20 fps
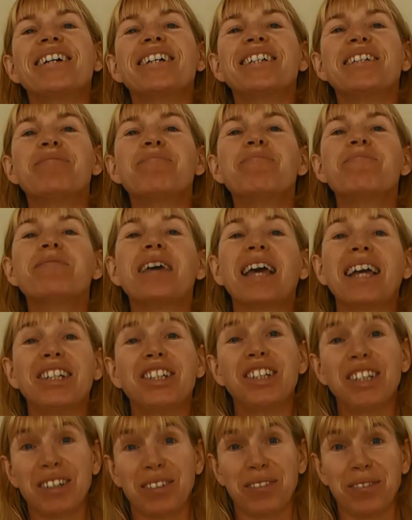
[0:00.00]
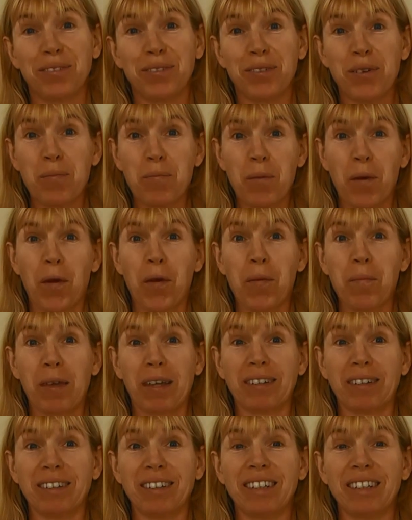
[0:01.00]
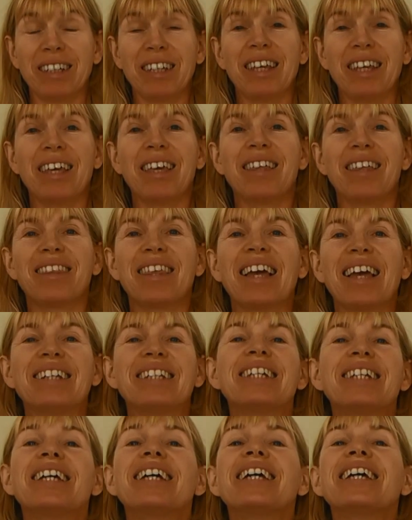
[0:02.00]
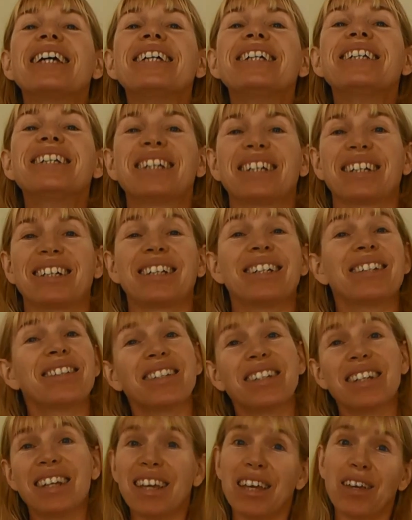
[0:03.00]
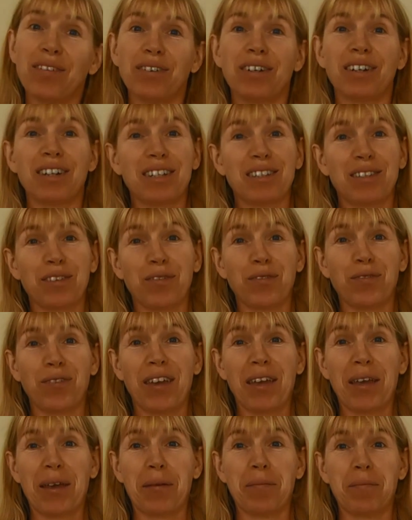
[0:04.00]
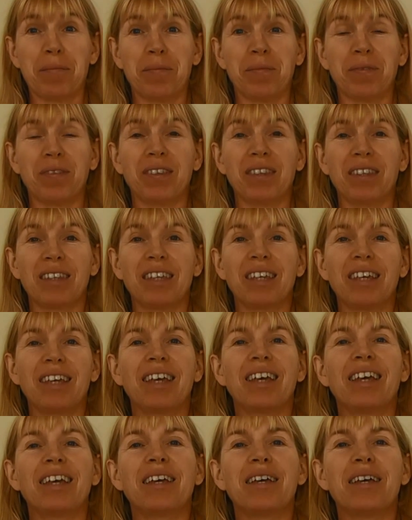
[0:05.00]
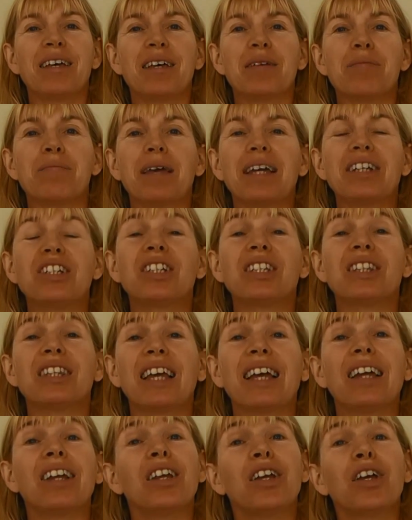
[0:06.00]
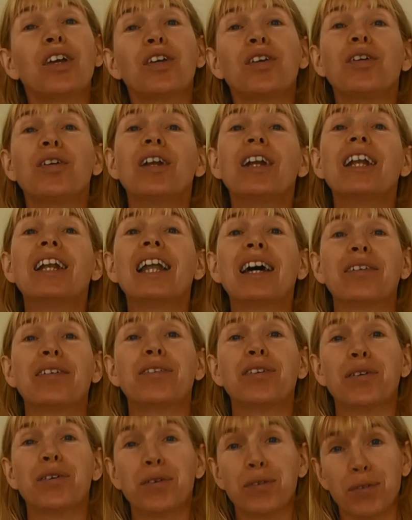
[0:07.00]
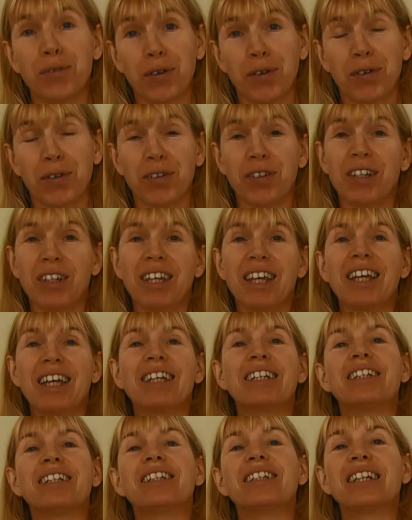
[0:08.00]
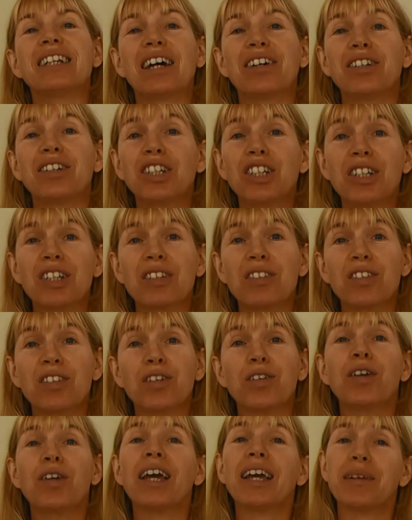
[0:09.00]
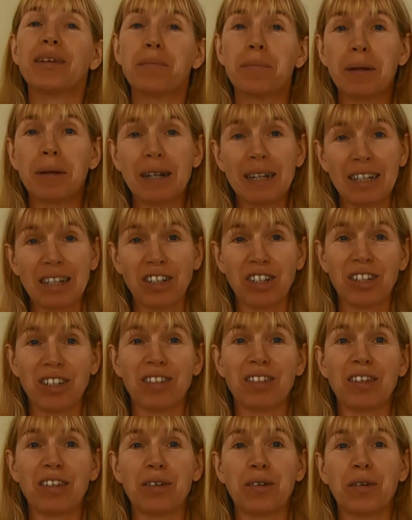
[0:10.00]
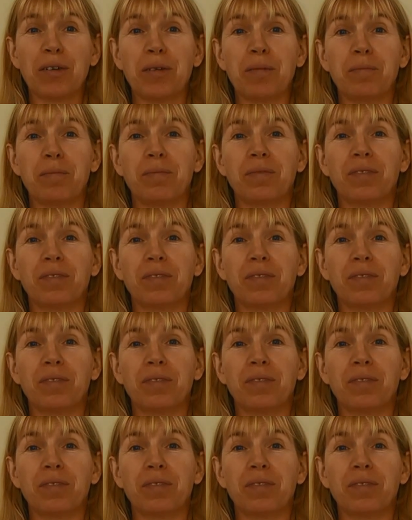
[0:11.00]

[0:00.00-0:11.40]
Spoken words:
Imagine for a moment that eating is an effortless affair. Imagine that you love your food, it nourishes you and pleasures you.